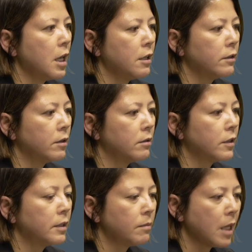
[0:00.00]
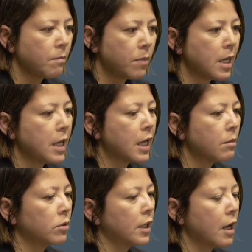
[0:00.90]
And so just being
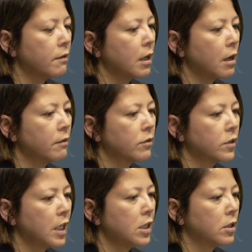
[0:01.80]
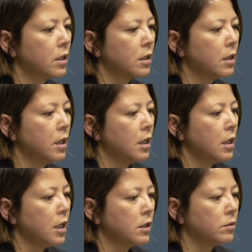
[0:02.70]
able to have that conversation
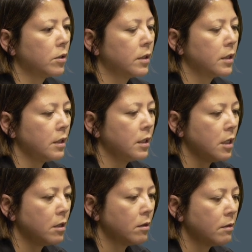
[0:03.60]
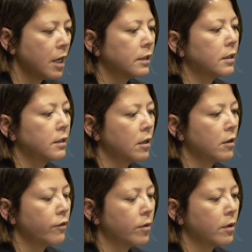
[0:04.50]
is what's
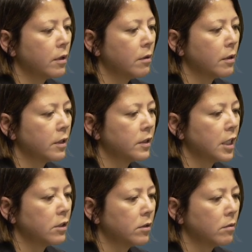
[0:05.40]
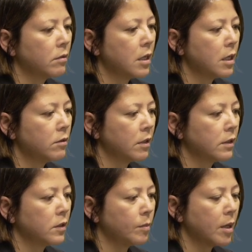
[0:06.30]
necessary for an organization to really address
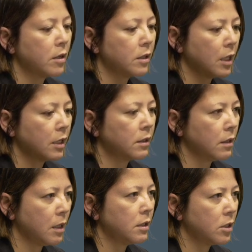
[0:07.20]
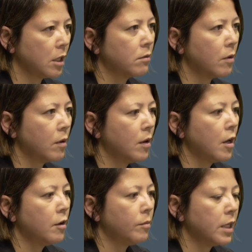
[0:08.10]
disparities in general,
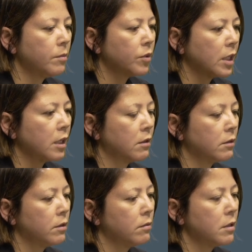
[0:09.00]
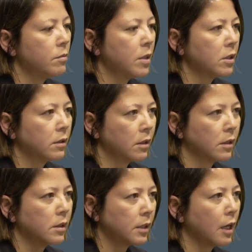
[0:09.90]
but in particular to readmissions because
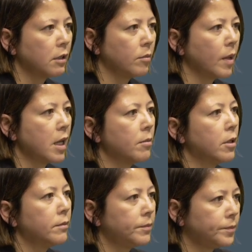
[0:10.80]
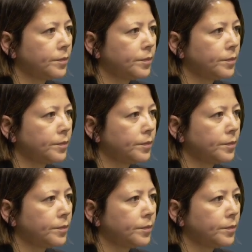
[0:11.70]
it's tied to payment.